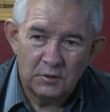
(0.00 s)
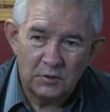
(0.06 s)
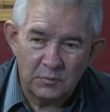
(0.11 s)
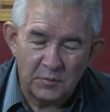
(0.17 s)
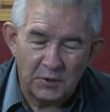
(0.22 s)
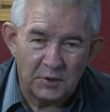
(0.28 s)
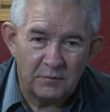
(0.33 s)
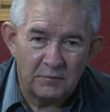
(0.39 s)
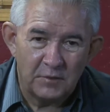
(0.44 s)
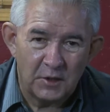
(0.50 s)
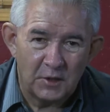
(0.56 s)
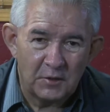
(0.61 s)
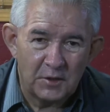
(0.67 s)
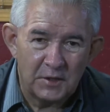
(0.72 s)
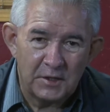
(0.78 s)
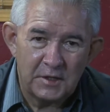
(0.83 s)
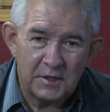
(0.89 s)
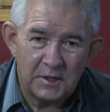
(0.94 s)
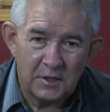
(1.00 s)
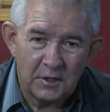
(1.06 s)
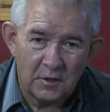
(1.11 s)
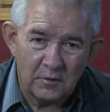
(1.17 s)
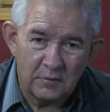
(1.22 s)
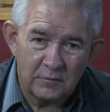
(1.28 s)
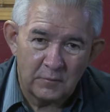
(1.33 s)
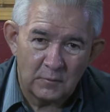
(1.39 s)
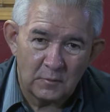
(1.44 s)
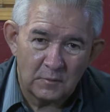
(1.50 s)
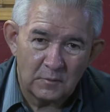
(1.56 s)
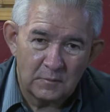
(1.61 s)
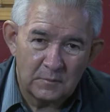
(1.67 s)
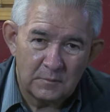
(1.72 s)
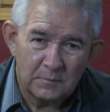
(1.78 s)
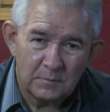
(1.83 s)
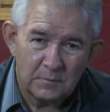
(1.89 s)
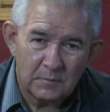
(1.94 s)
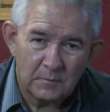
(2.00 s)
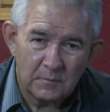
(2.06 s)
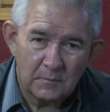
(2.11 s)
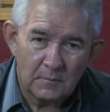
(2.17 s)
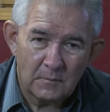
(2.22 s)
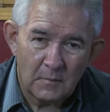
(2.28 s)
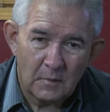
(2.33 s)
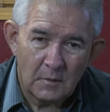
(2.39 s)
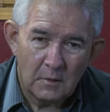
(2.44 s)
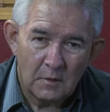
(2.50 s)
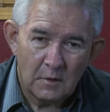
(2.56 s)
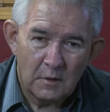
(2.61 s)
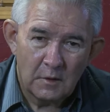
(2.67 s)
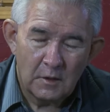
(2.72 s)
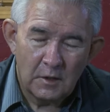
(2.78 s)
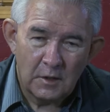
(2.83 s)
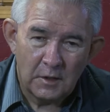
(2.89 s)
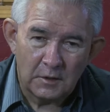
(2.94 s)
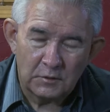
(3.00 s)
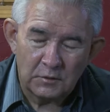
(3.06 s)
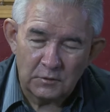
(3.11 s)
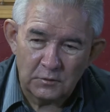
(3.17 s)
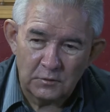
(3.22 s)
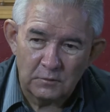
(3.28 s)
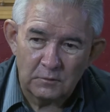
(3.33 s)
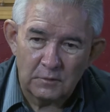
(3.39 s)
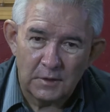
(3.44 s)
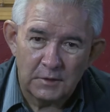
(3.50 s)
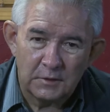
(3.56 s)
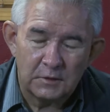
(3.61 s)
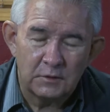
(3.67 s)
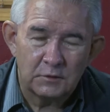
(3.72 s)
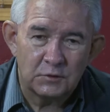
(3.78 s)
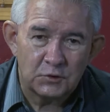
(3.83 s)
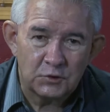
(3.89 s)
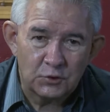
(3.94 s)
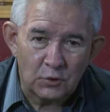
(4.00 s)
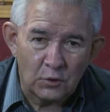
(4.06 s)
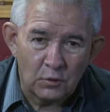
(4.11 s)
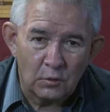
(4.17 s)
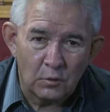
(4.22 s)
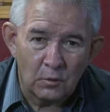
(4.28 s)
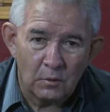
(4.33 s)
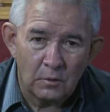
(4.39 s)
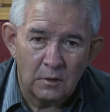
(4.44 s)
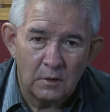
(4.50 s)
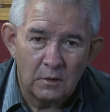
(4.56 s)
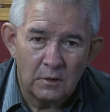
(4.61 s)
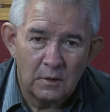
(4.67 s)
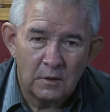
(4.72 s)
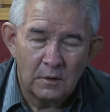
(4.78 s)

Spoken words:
to be very careful and to show